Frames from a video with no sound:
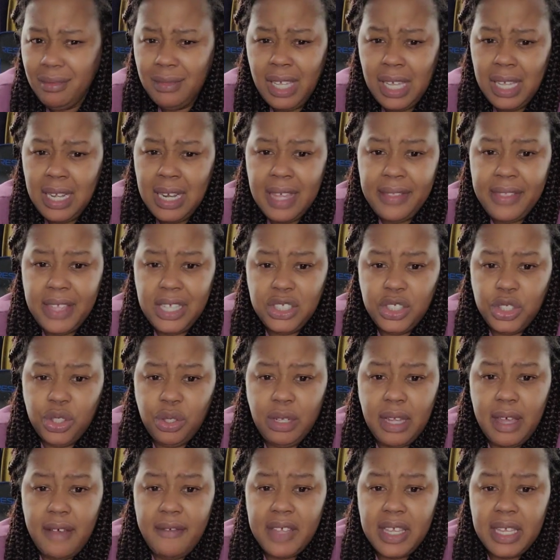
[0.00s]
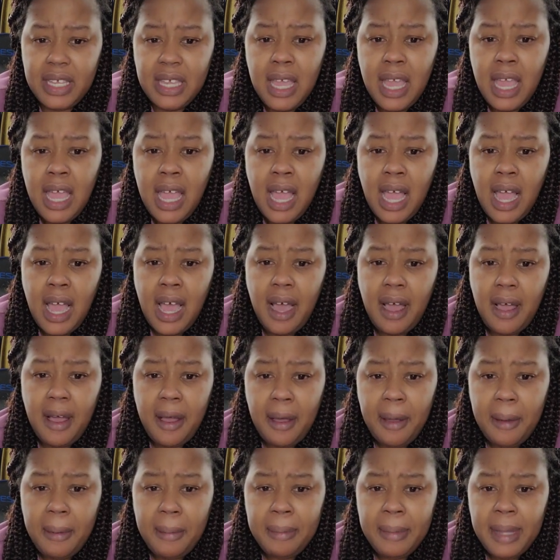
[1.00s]
And I think she'll love it.
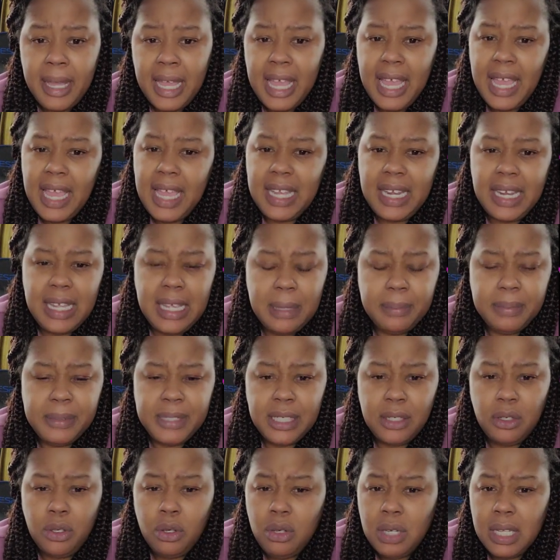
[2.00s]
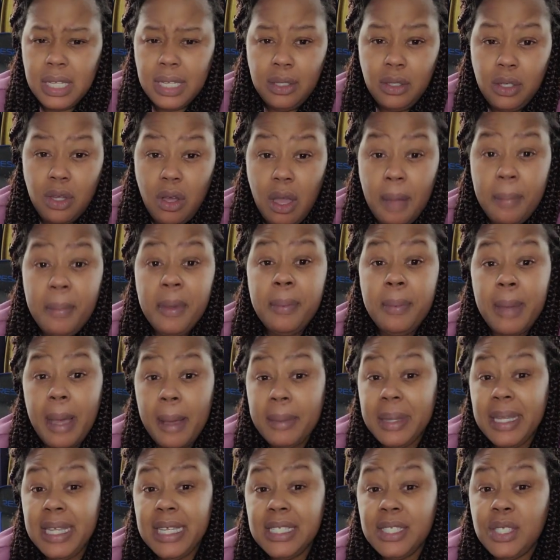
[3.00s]
And I kept saying, okay, no, I'm
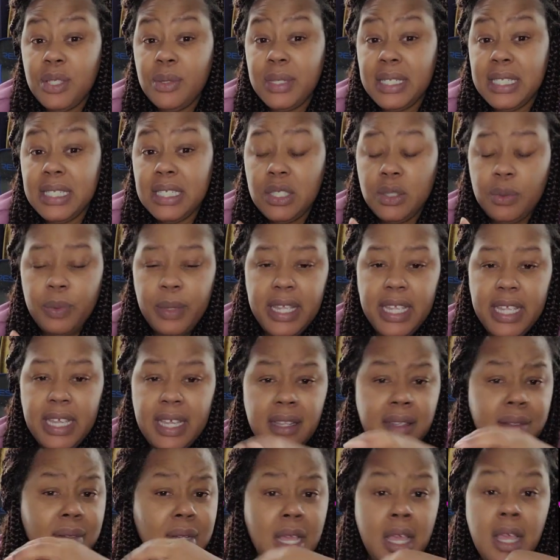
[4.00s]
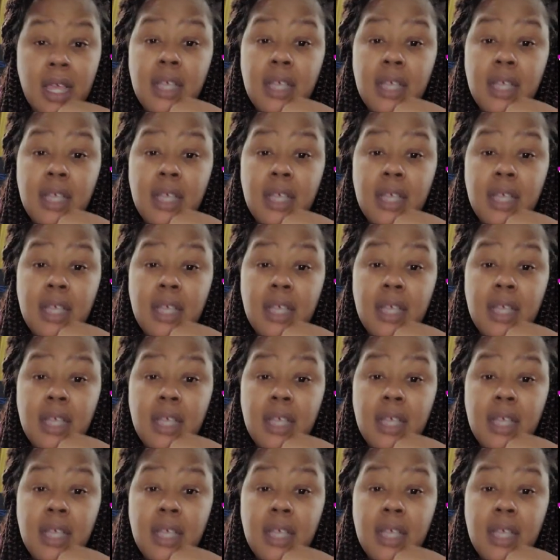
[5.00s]
gonna get to it this weekend.